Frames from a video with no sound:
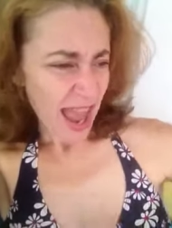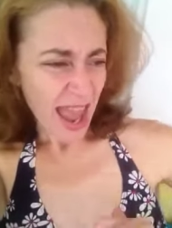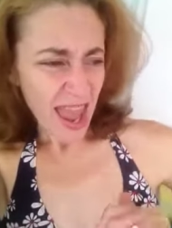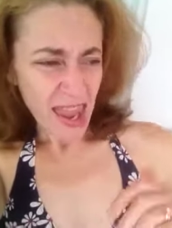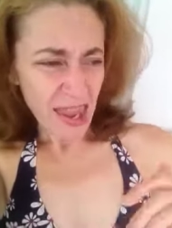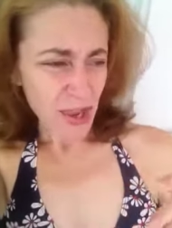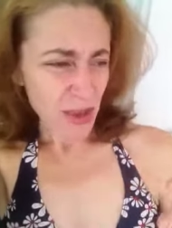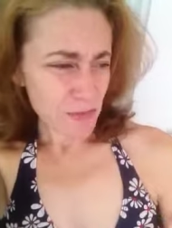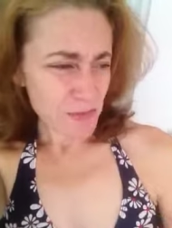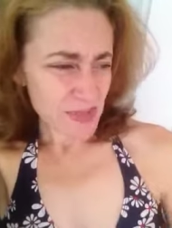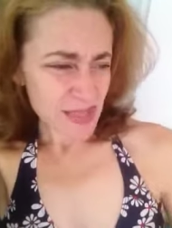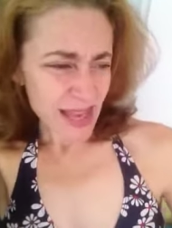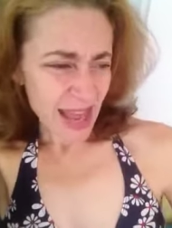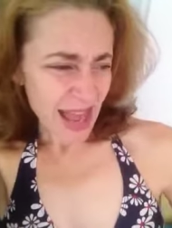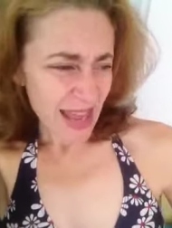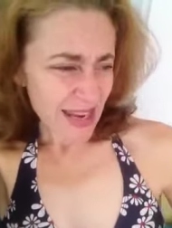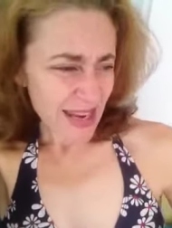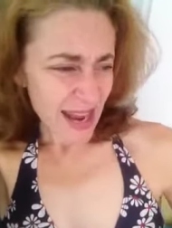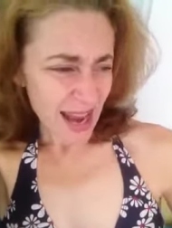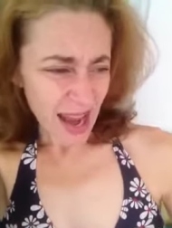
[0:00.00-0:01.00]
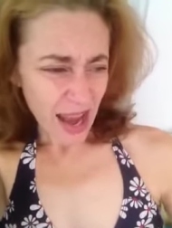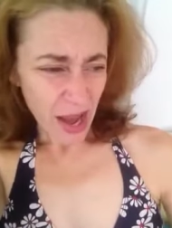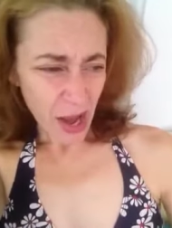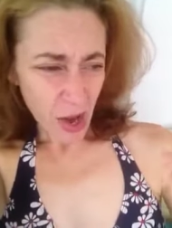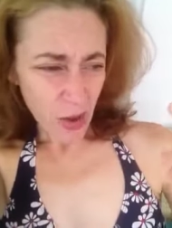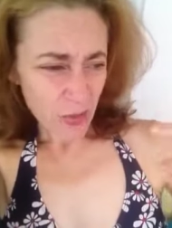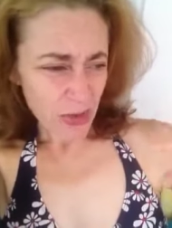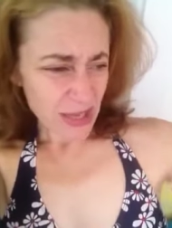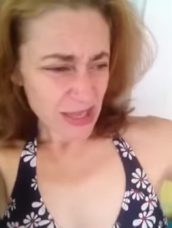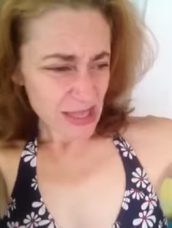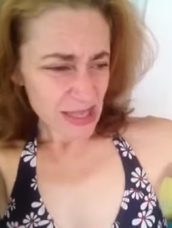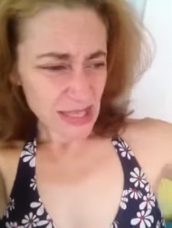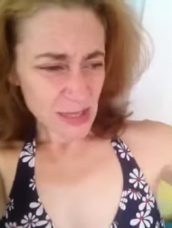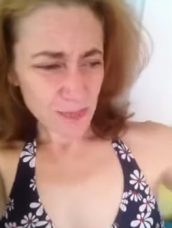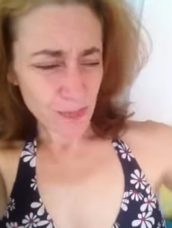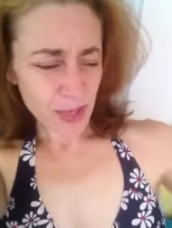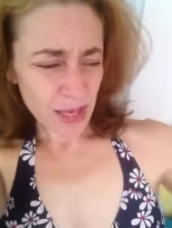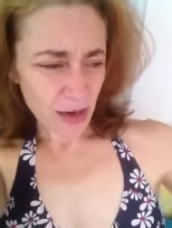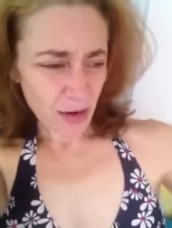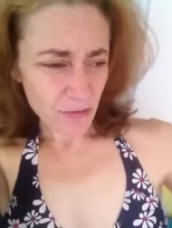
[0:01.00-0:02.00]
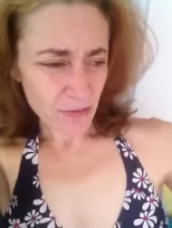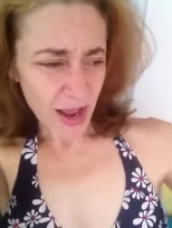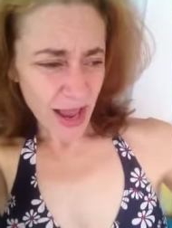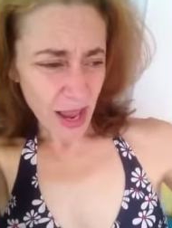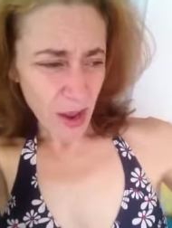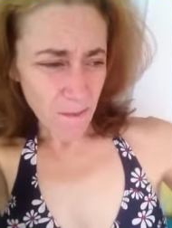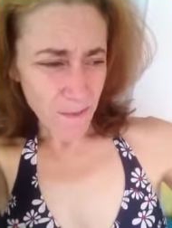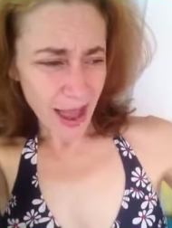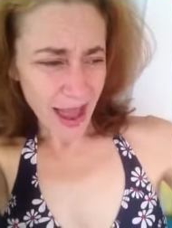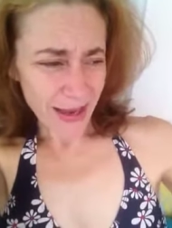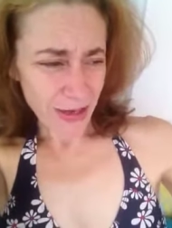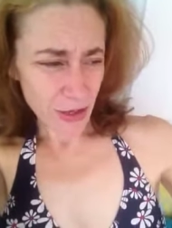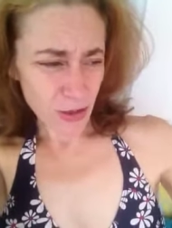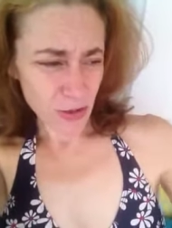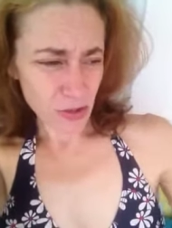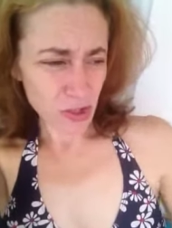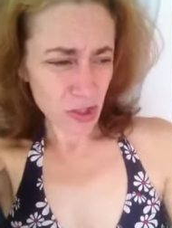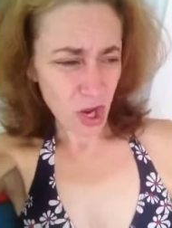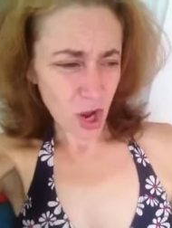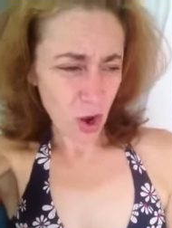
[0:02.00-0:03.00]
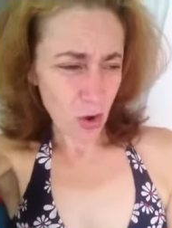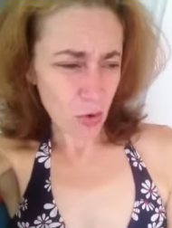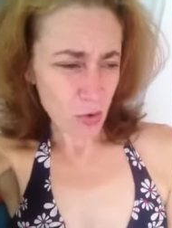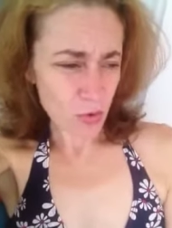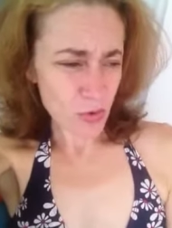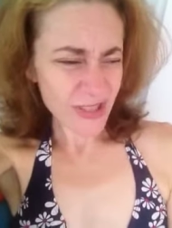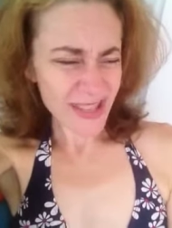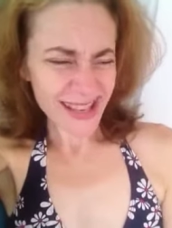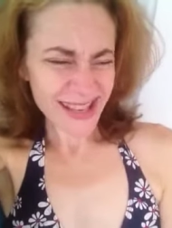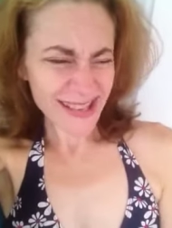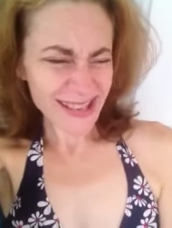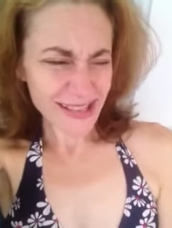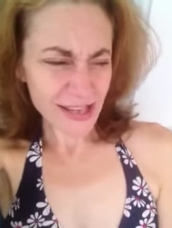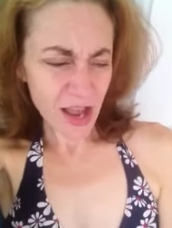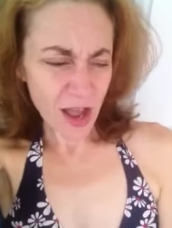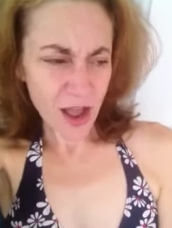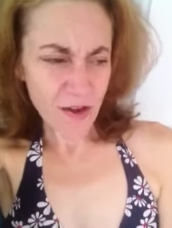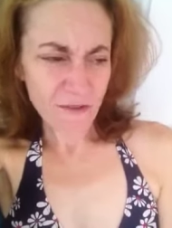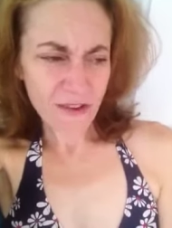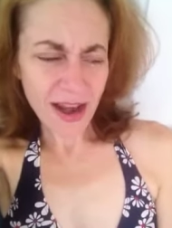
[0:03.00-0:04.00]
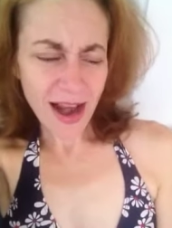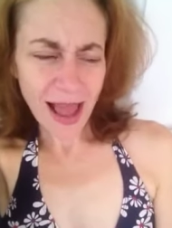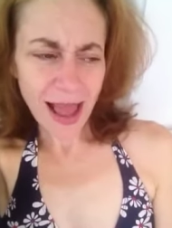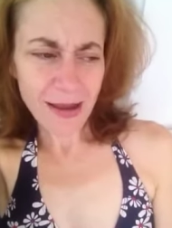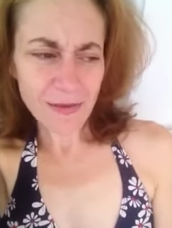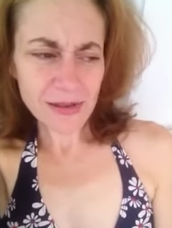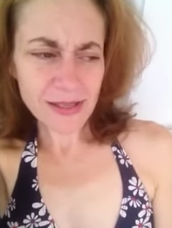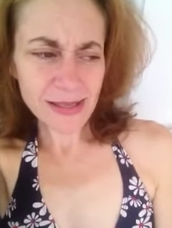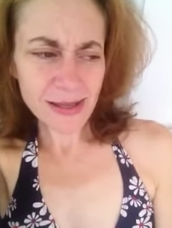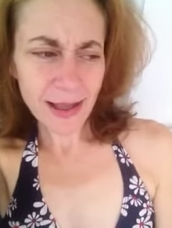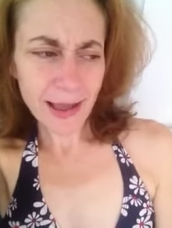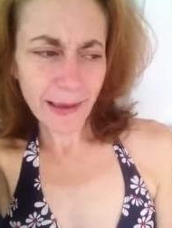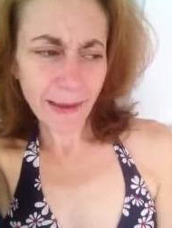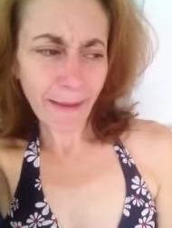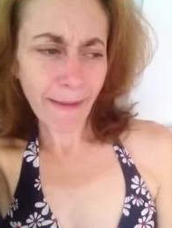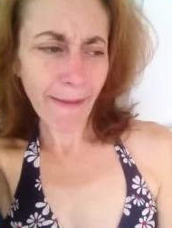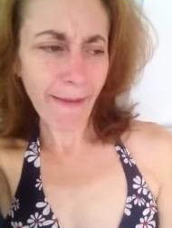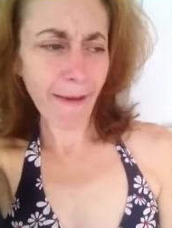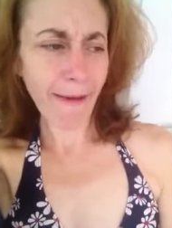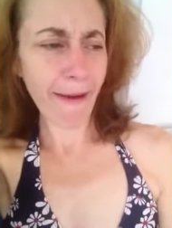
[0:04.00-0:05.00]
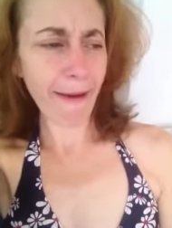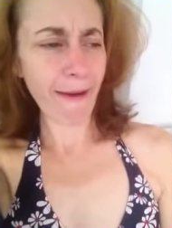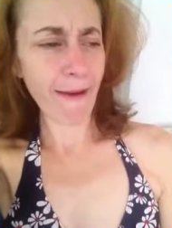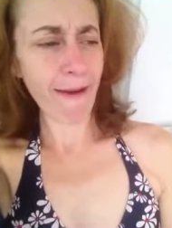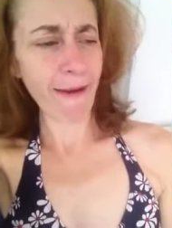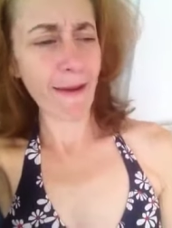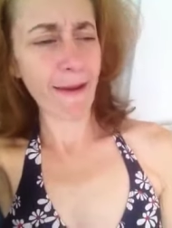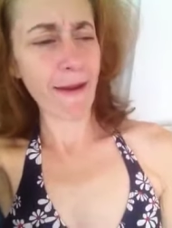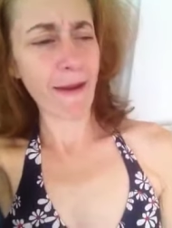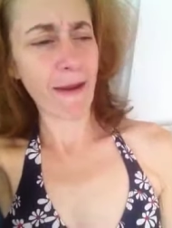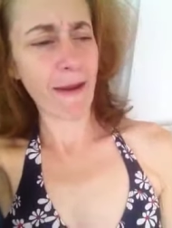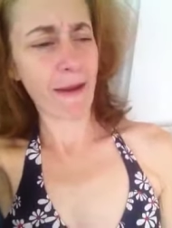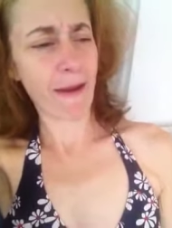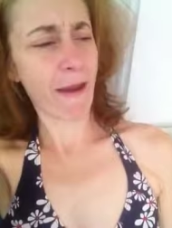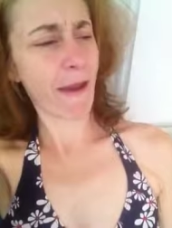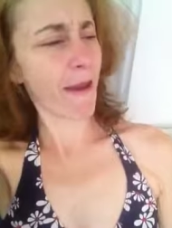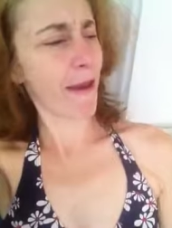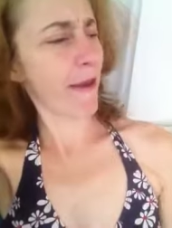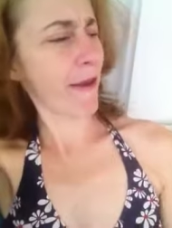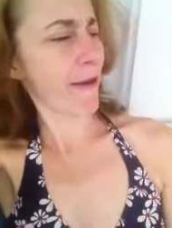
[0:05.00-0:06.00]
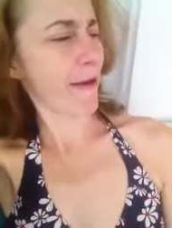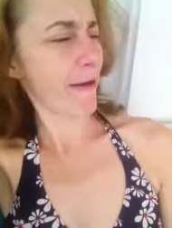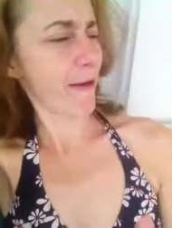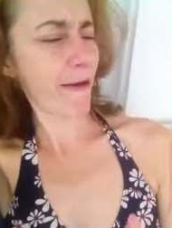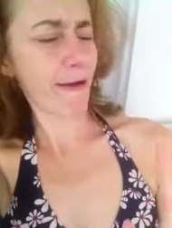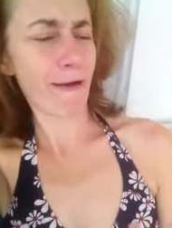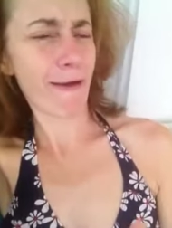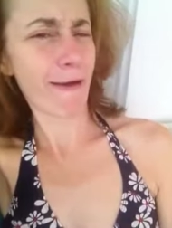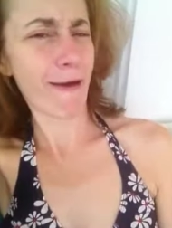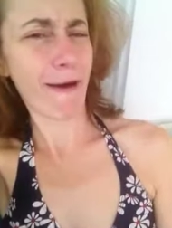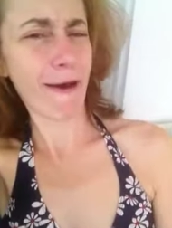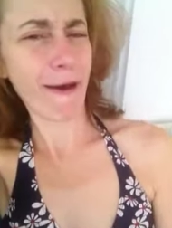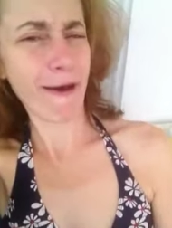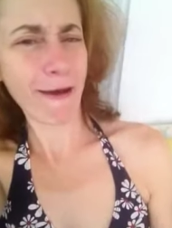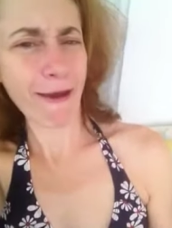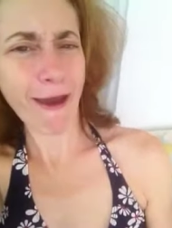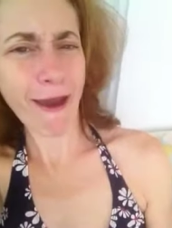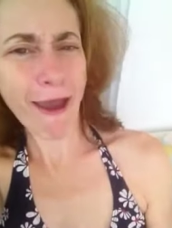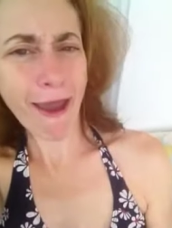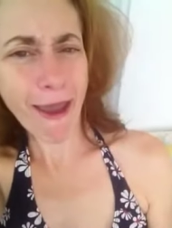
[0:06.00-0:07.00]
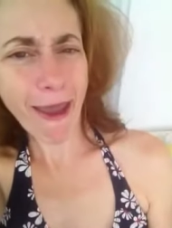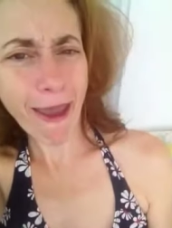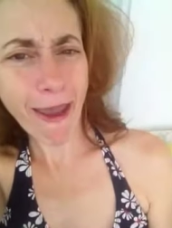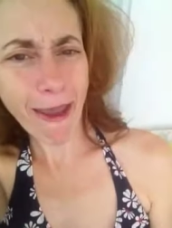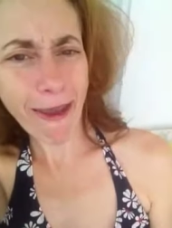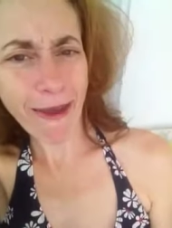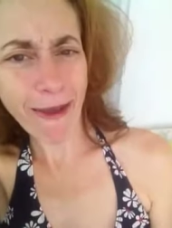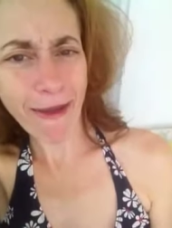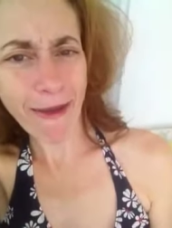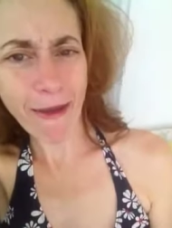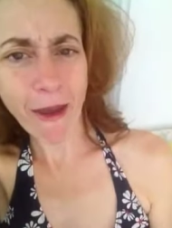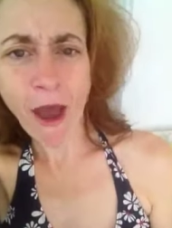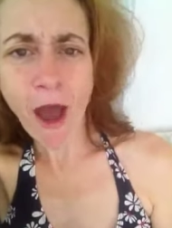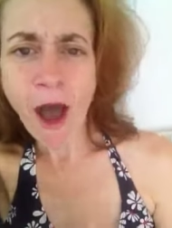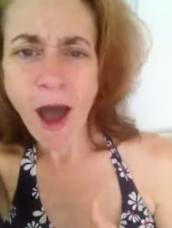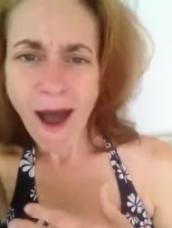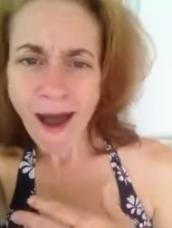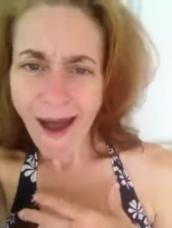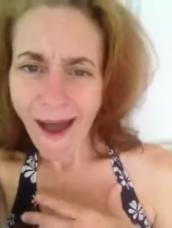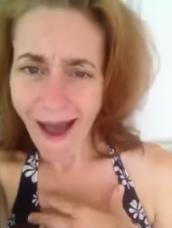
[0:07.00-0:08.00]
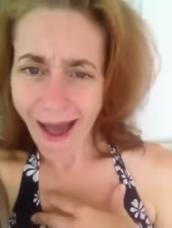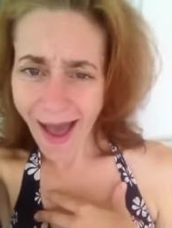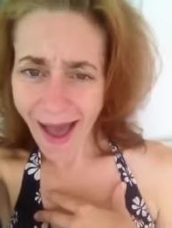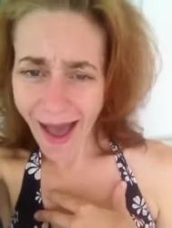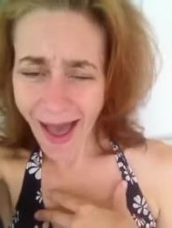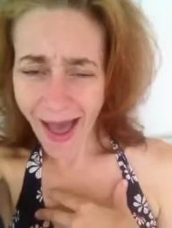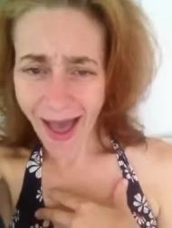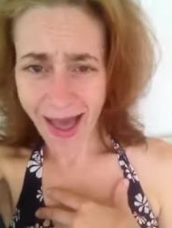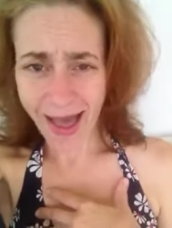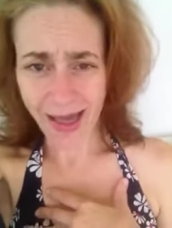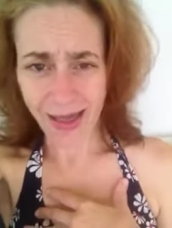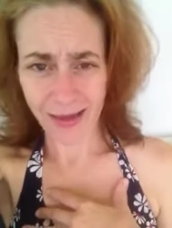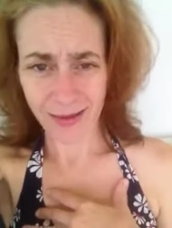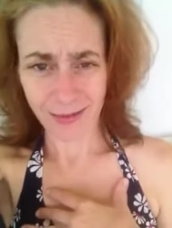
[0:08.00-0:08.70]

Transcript: hang upside down and spin around by your toes and stuff? And I was like, hey, hey, hey, hey, hey, I